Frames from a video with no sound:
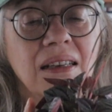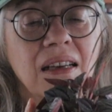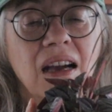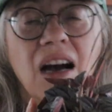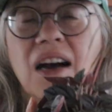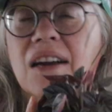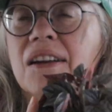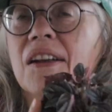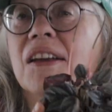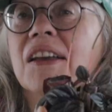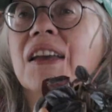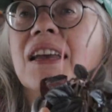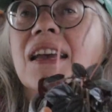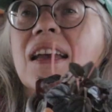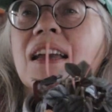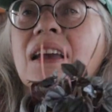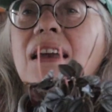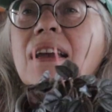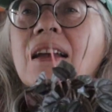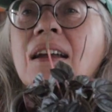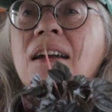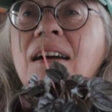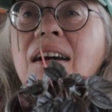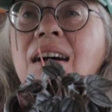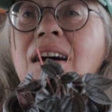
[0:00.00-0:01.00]
I don't
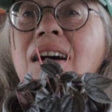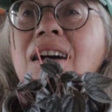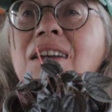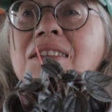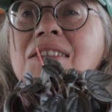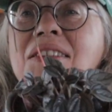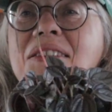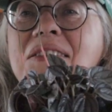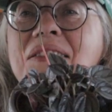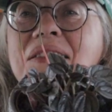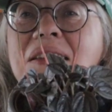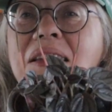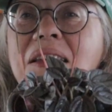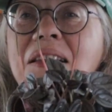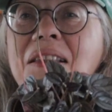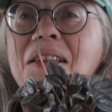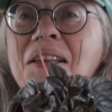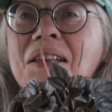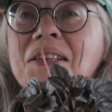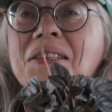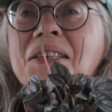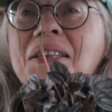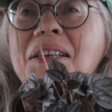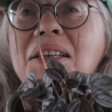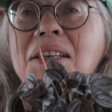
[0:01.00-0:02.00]
care. I just think
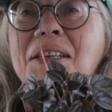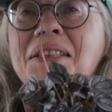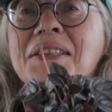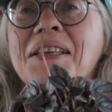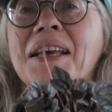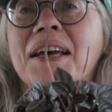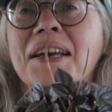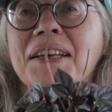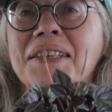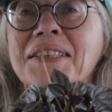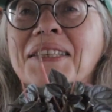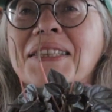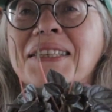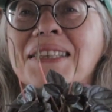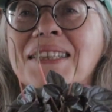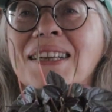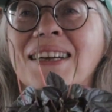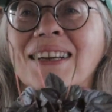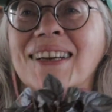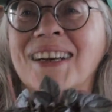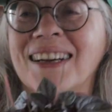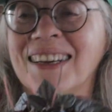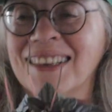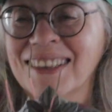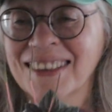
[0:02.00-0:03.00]
this is a stunner.